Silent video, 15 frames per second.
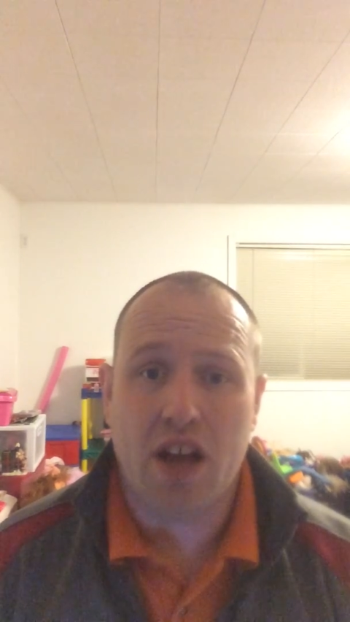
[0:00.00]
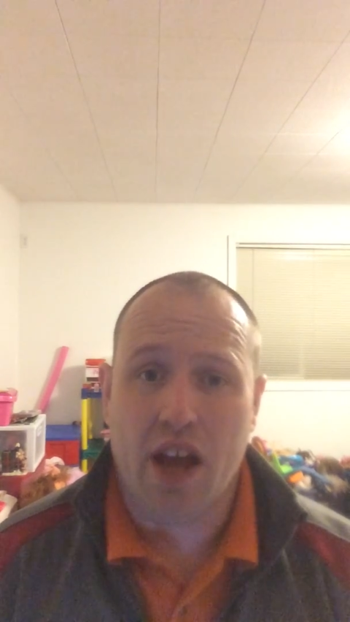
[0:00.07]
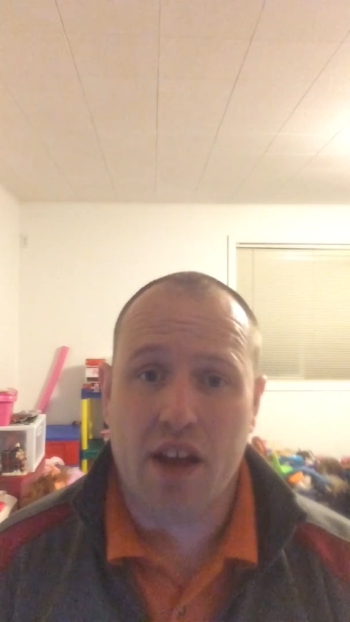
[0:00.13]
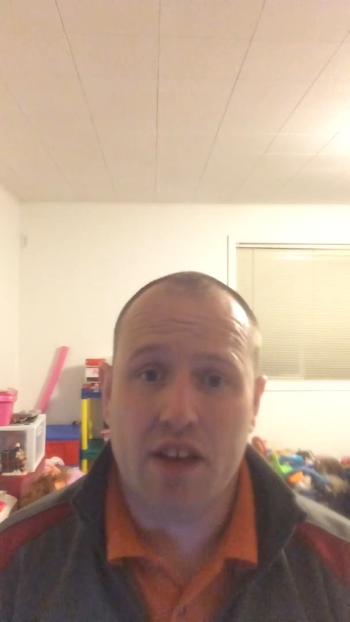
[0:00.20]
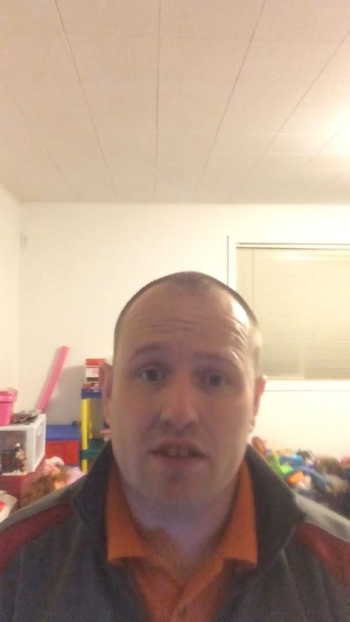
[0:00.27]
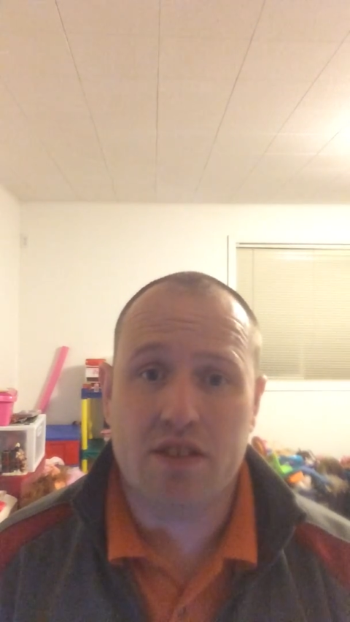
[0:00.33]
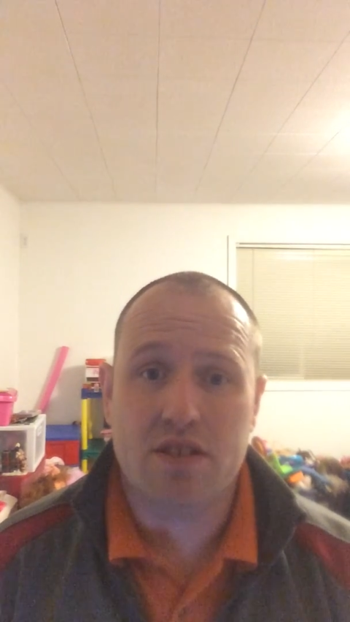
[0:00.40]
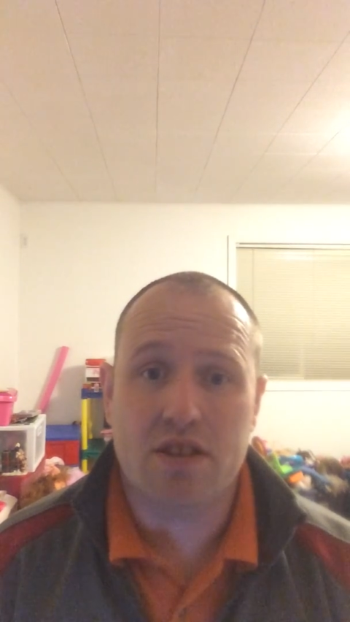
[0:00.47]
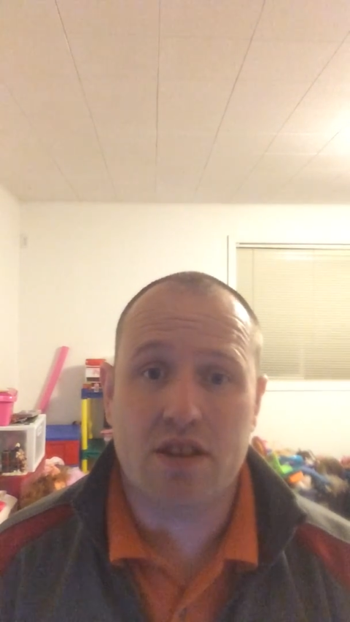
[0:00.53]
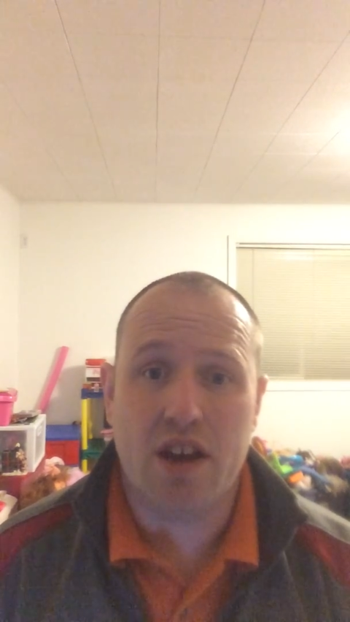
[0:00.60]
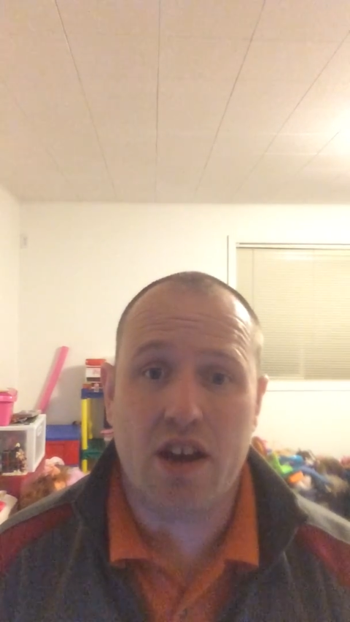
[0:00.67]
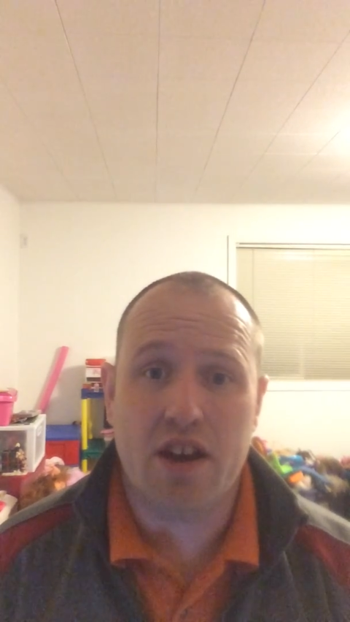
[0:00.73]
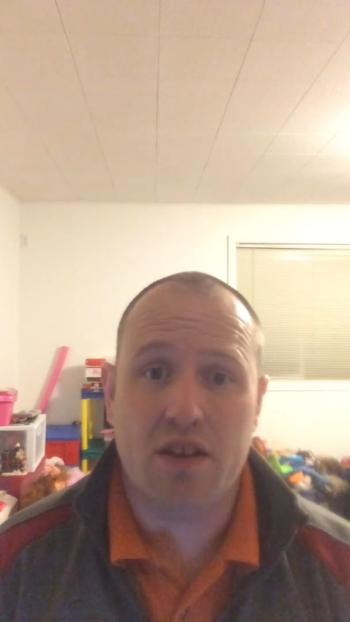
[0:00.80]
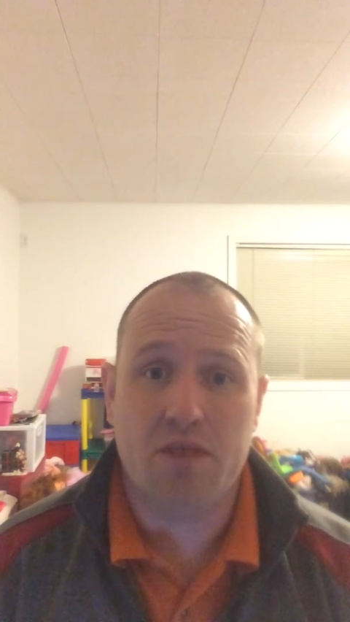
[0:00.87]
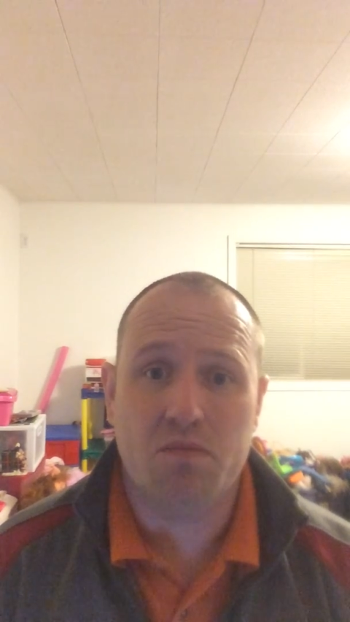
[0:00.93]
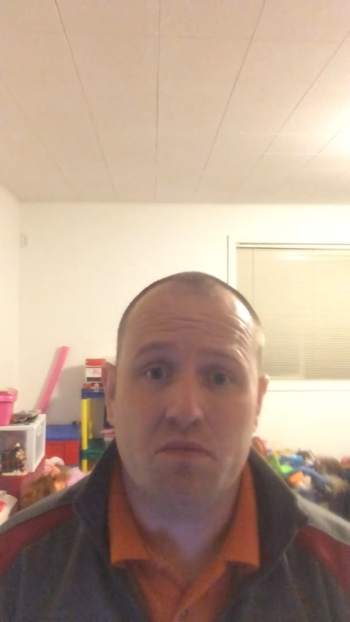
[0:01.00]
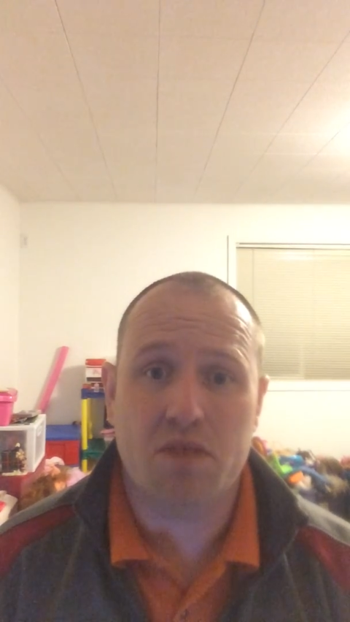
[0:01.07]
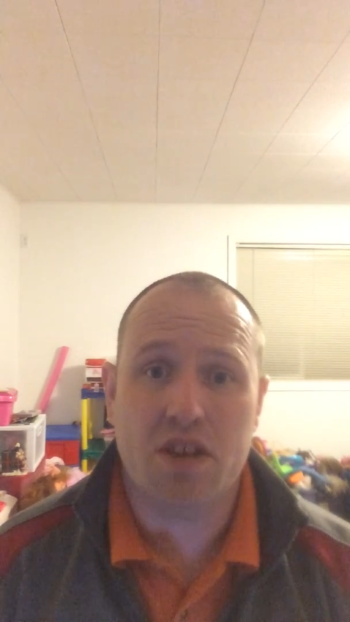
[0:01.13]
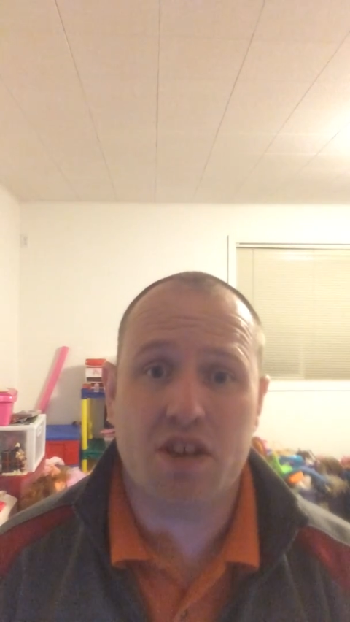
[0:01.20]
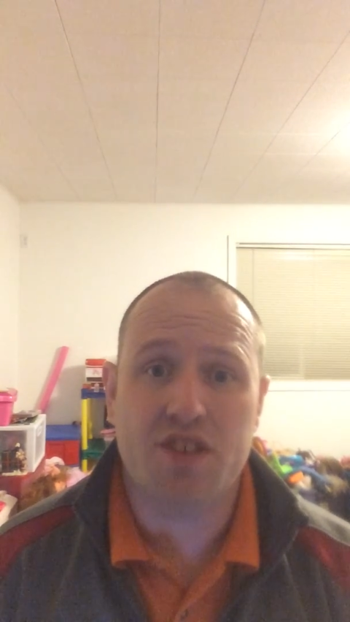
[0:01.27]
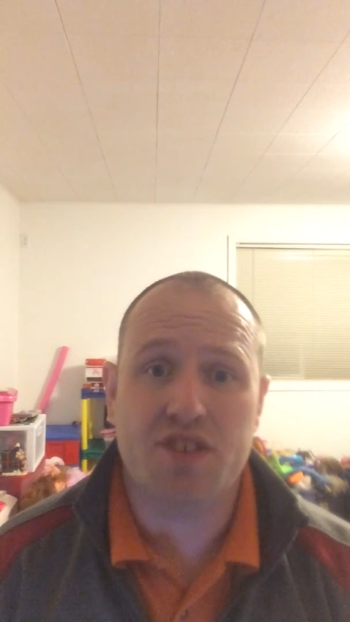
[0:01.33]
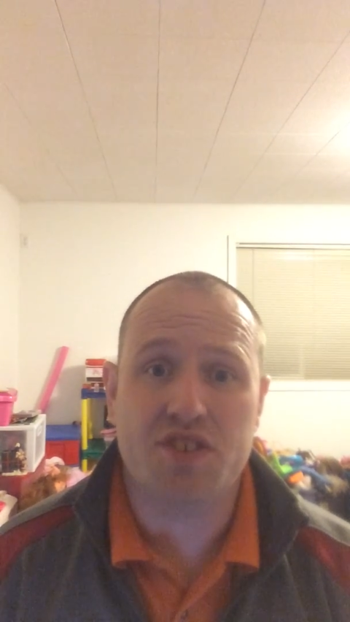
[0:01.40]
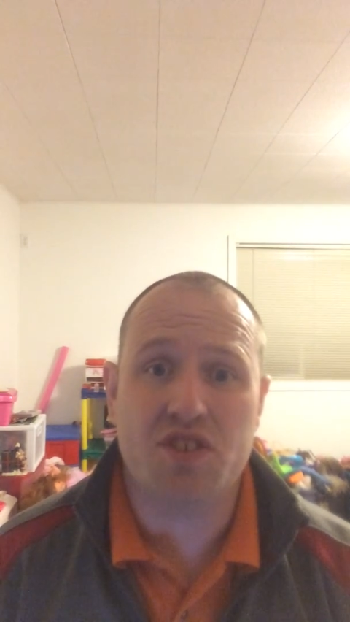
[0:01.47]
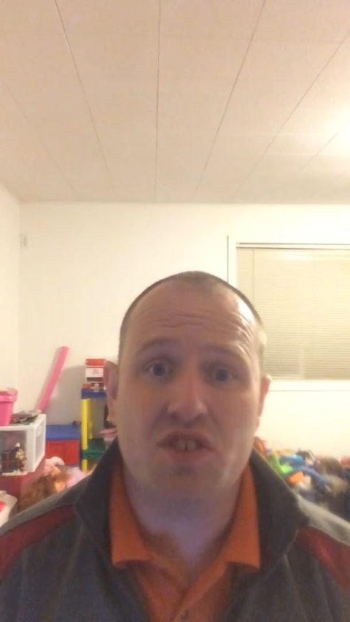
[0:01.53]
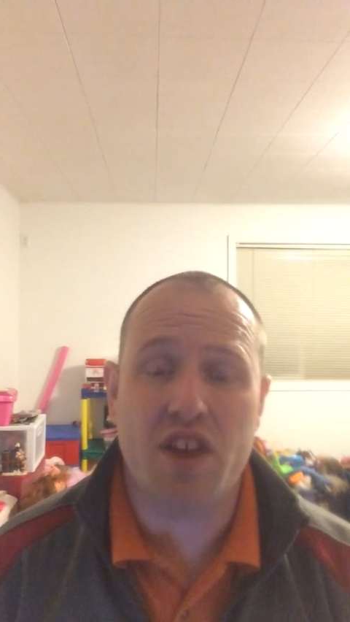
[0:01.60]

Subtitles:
and it's